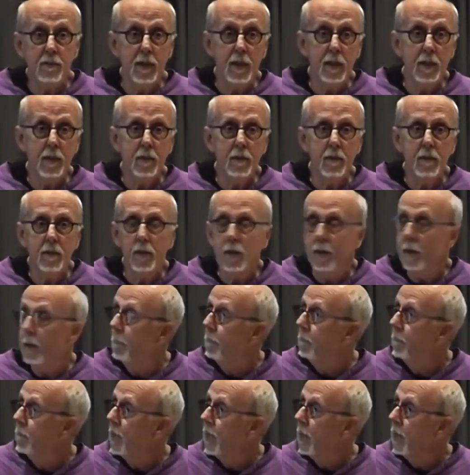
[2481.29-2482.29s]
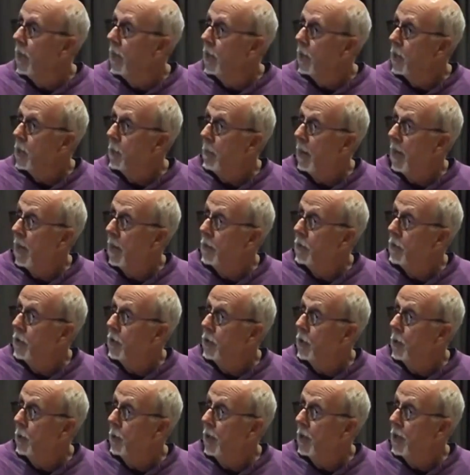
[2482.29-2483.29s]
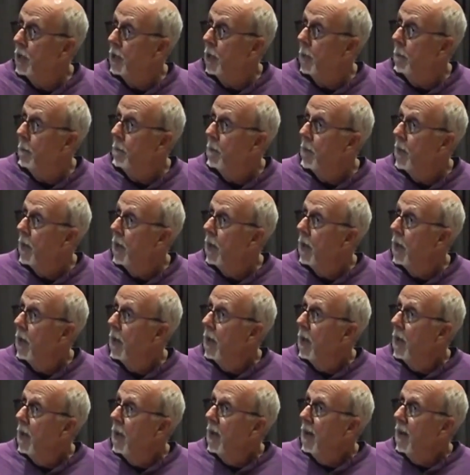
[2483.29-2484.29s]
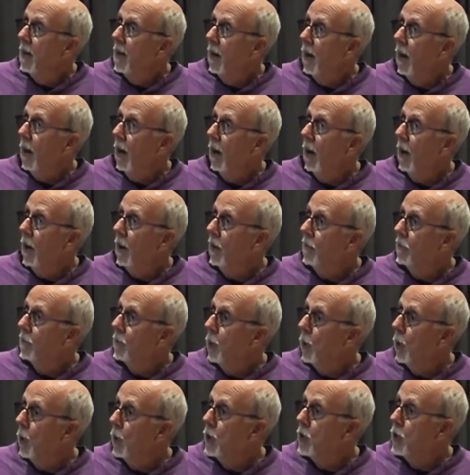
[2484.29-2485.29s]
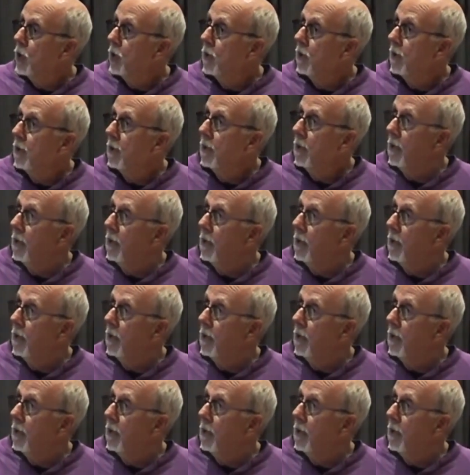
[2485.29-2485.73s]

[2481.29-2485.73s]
And it's a bad situation. Of course,